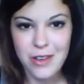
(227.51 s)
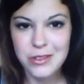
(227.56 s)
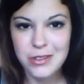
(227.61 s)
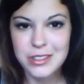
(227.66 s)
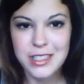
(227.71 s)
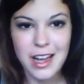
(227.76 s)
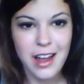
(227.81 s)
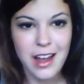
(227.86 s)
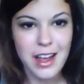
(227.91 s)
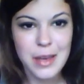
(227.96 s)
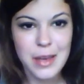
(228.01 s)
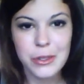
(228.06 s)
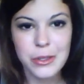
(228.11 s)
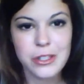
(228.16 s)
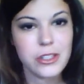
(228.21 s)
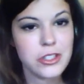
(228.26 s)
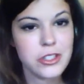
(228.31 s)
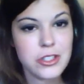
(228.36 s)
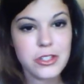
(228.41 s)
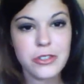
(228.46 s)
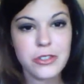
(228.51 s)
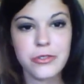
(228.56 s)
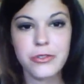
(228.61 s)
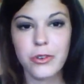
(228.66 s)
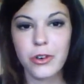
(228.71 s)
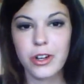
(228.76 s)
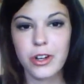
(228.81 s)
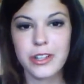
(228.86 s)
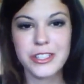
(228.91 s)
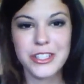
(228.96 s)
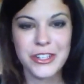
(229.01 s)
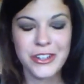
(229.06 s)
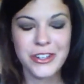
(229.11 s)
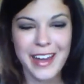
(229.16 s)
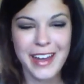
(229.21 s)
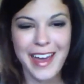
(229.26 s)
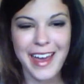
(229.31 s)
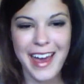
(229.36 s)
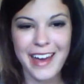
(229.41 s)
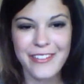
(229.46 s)
was not able to do for
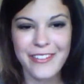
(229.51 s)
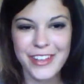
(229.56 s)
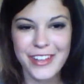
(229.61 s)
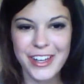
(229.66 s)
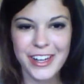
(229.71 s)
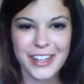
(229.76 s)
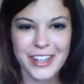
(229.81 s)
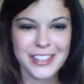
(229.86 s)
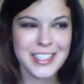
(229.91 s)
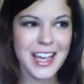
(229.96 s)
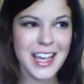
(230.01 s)
2.5 years.